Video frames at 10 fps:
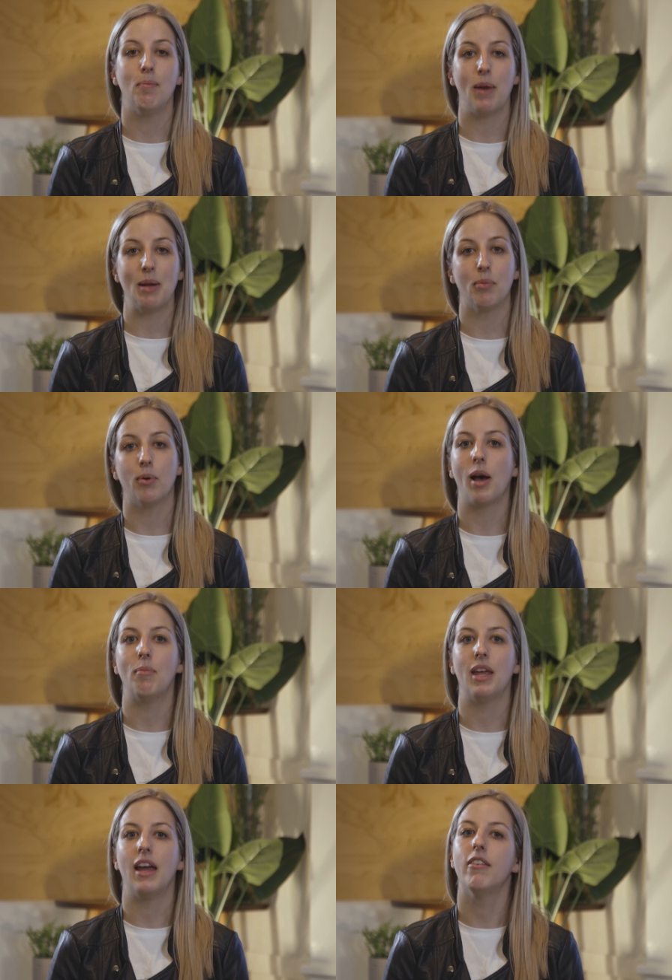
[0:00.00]
been put
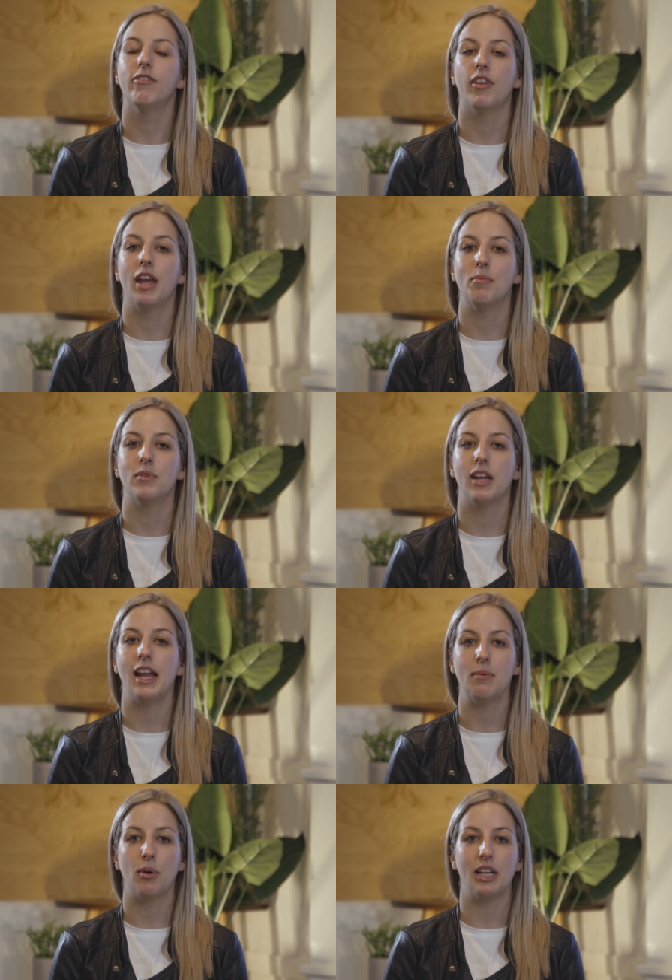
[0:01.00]
up there for
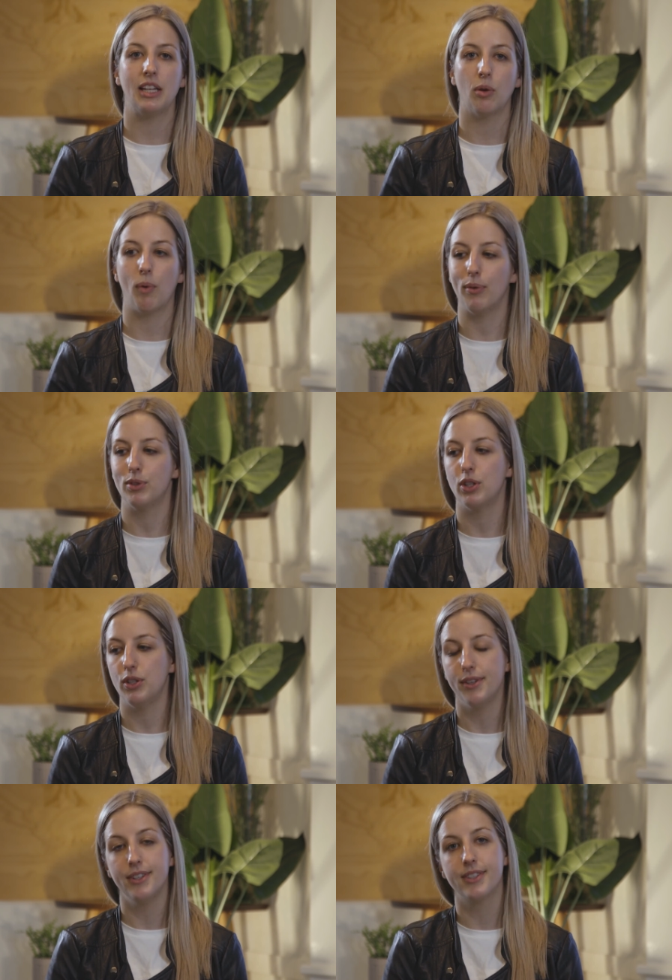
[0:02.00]
anybody in the world to
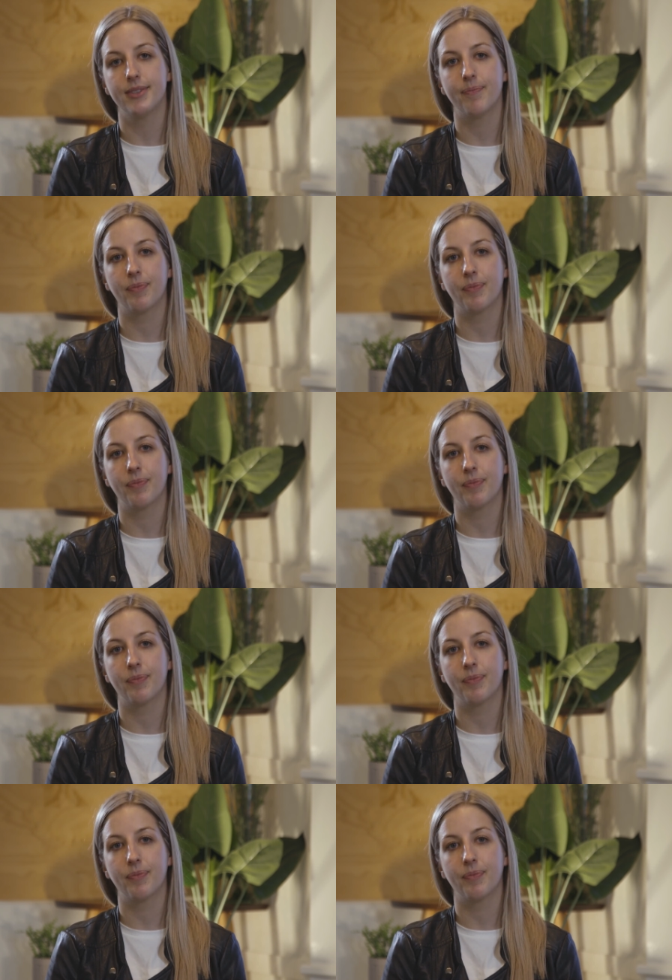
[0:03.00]
use.